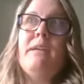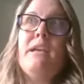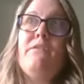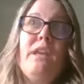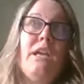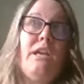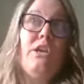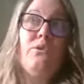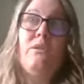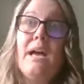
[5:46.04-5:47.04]
If they
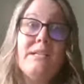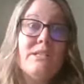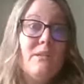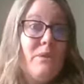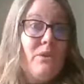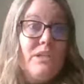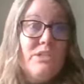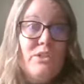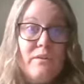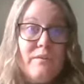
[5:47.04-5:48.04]
utilize community
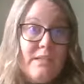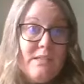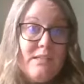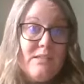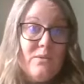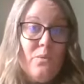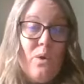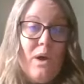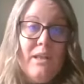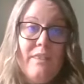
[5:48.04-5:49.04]
service,
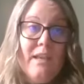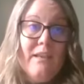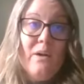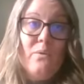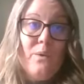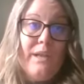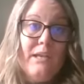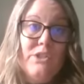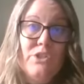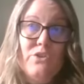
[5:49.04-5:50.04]
one thing that
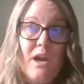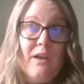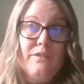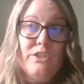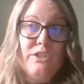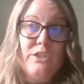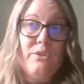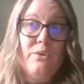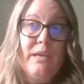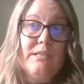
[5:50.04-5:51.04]
we strive to
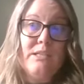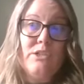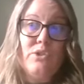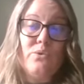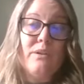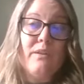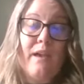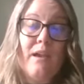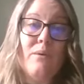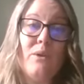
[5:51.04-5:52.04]
do is ensure that
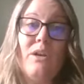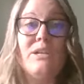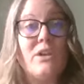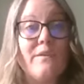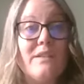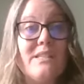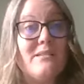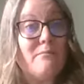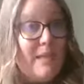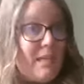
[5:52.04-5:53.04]
that community service is
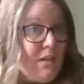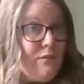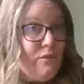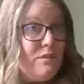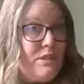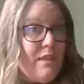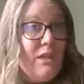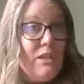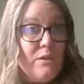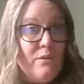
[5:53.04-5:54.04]
meaningful to
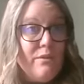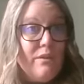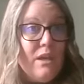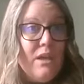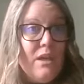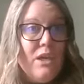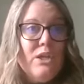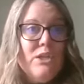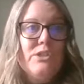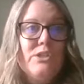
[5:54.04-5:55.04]
that youth.
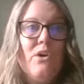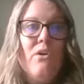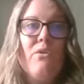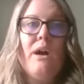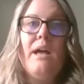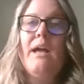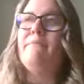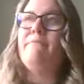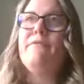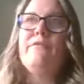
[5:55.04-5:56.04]
So,
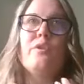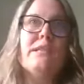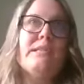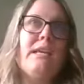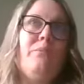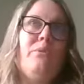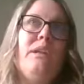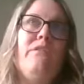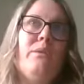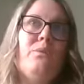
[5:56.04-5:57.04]
for example,
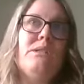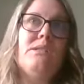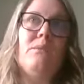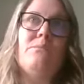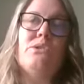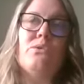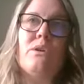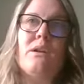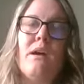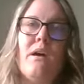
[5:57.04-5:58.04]
if it was some
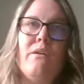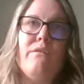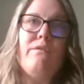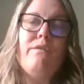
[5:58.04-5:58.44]
sort of,